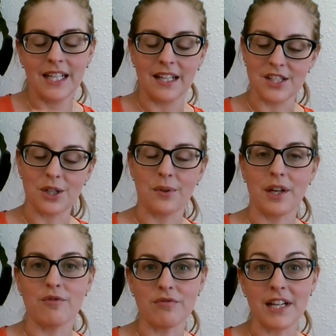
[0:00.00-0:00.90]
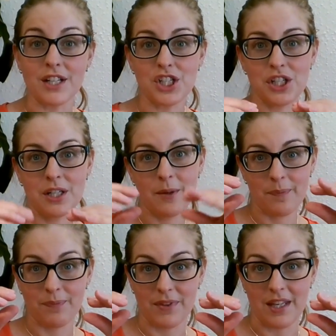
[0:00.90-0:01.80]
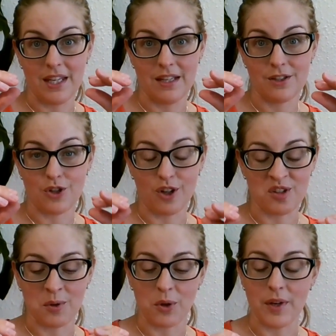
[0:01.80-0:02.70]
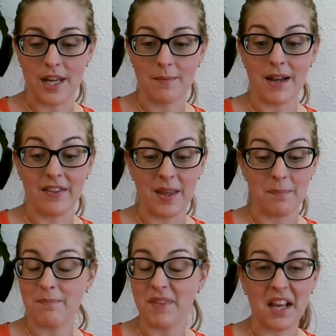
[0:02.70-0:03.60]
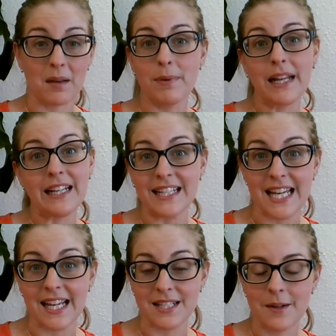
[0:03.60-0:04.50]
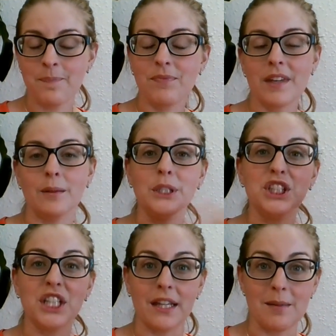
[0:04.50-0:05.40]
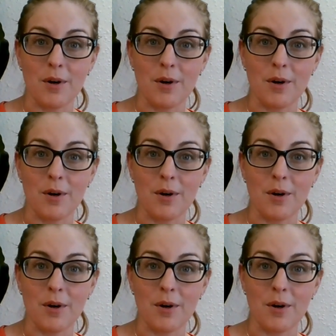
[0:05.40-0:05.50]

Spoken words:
until they reach the stratum corneum and they're completely dead, and we shed them